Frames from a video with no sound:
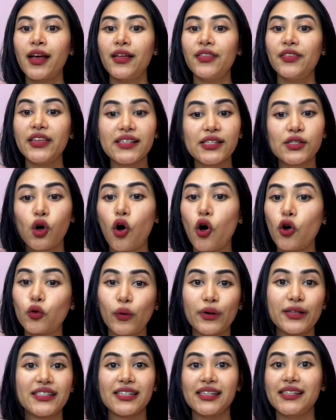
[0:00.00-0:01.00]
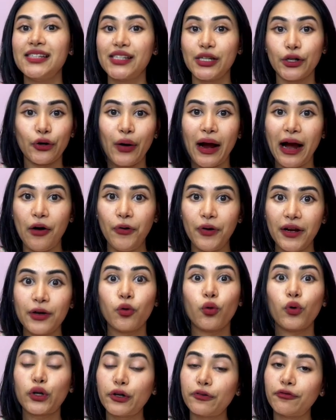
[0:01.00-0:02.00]
this is all going to zero out. In
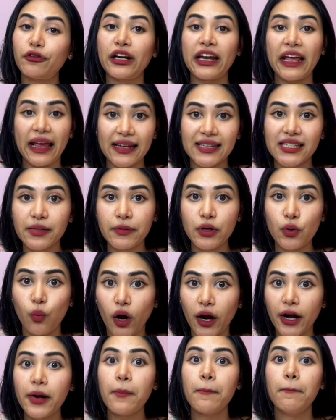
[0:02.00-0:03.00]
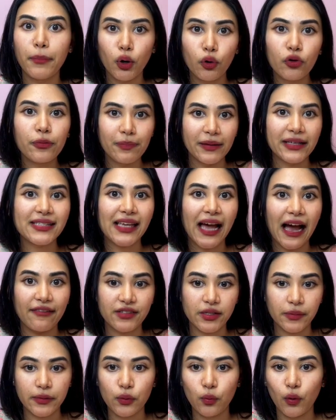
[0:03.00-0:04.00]
order for an AND to be 1, both bits have
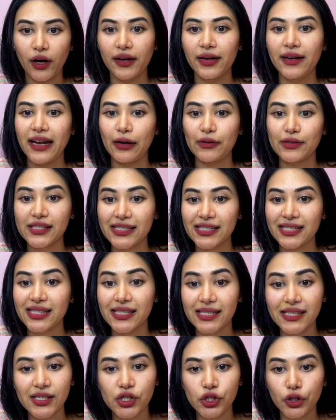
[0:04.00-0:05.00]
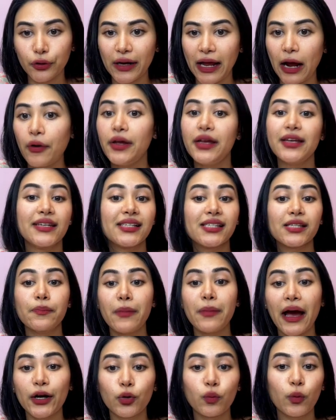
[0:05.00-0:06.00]
to be 1. Now, since this is zeroed out, it doesn't
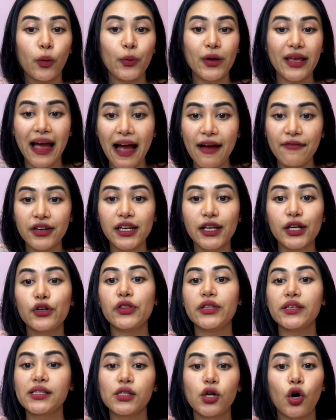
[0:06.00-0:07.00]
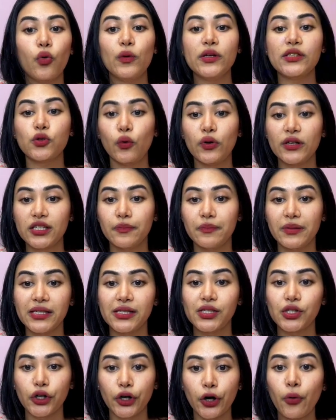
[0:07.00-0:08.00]
matter what we have in here. This is always going to be
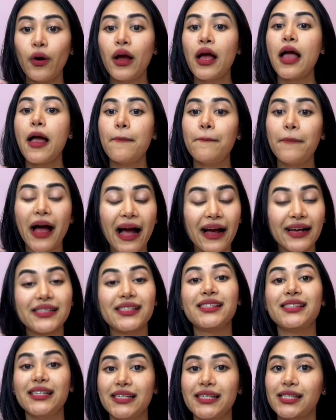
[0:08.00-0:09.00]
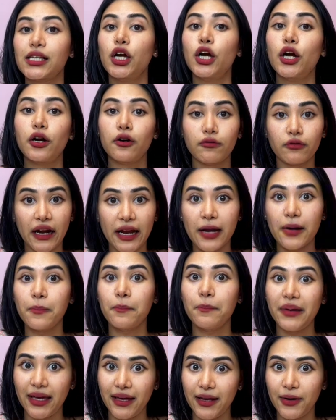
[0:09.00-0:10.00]
0 past this right
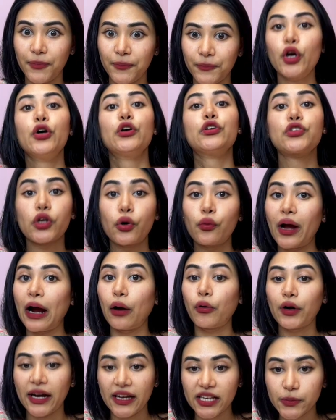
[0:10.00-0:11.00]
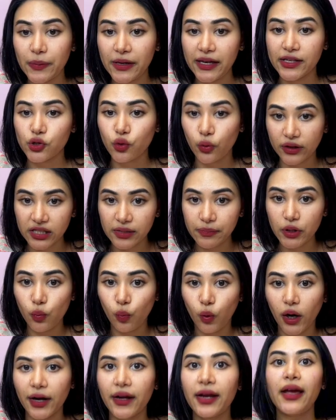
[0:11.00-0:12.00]
bit. So our S bit is going to be
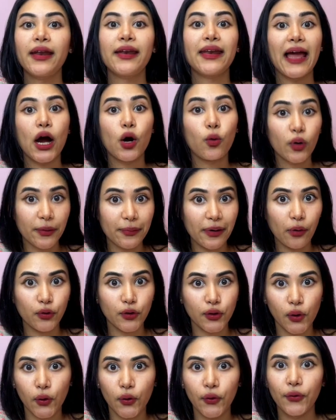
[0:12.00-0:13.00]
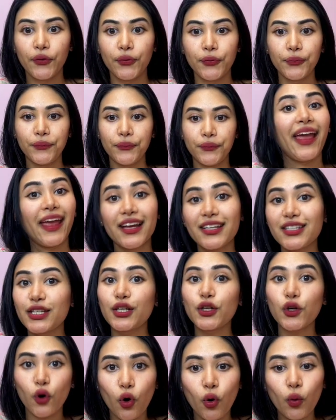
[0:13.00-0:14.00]
1. Now what about goal?
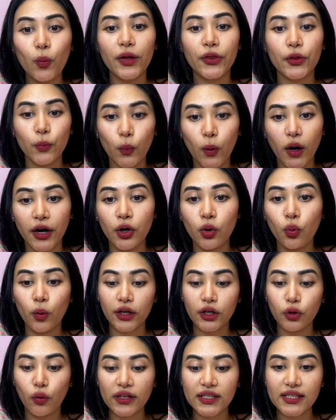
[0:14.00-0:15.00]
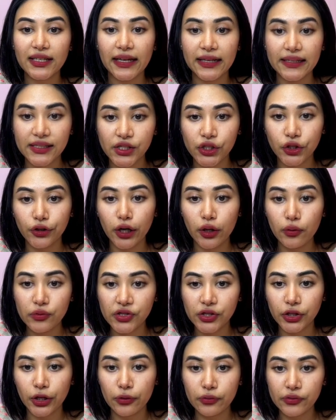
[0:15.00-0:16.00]
Anding goal with 1, we're going to get 0,
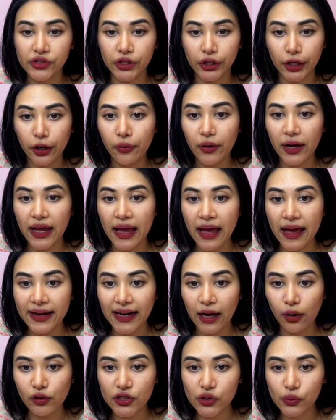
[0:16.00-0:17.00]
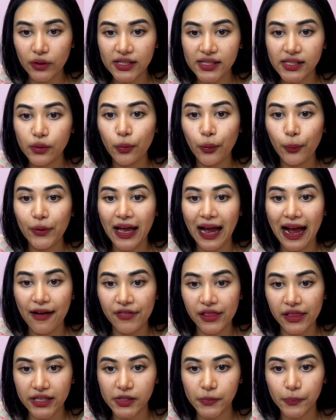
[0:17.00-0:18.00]
0, 0. And now we just want to see what we have
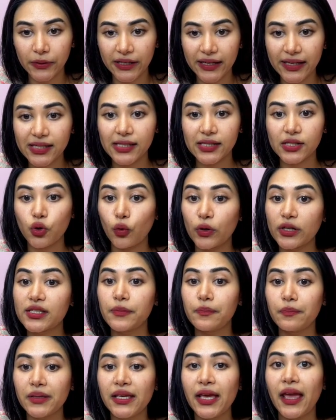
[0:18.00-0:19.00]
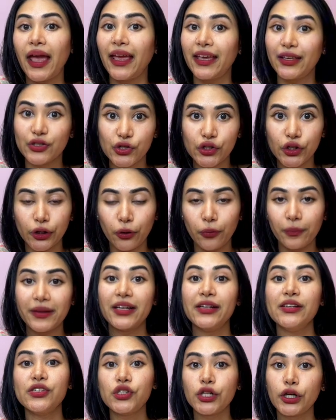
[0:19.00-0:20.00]
in this place. It's going to be a 0
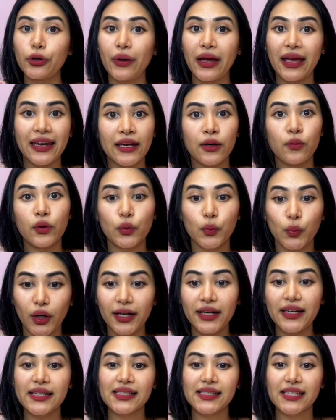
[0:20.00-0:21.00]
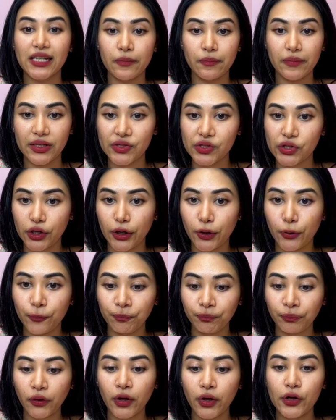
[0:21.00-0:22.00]
because 0 anded with 1 is going to be 0.
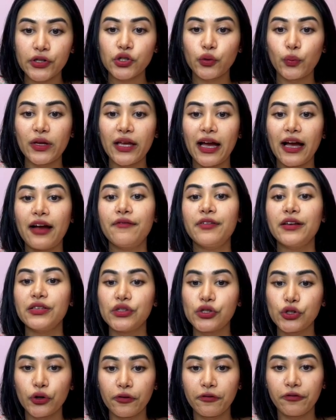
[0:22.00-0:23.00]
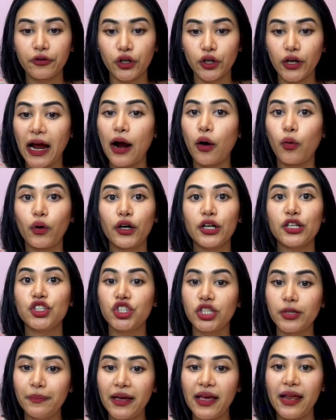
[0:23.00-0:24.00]
So we have 0 for our
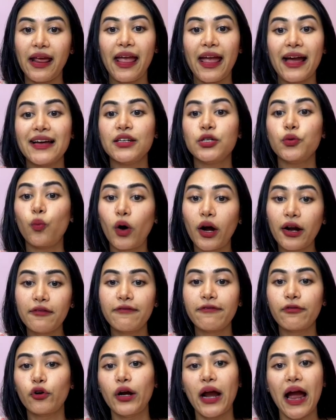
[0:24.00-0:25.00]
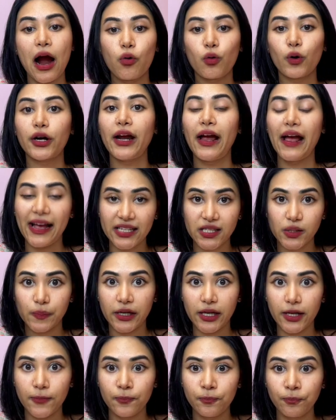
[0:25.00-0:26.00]
G bit and 1 for our S
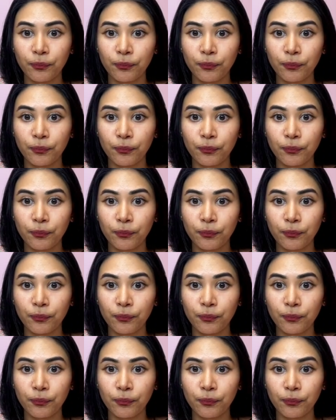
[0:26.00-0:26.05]
bit.